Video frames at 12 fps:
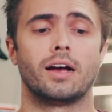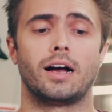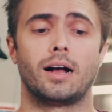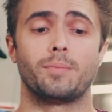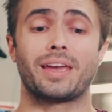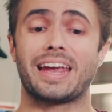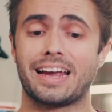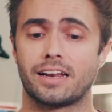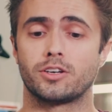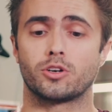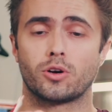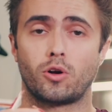
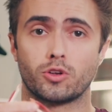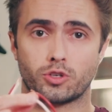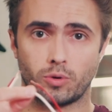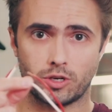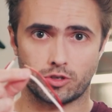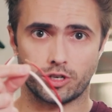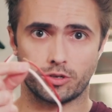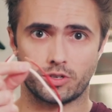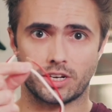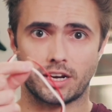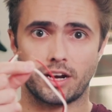And you're also introducing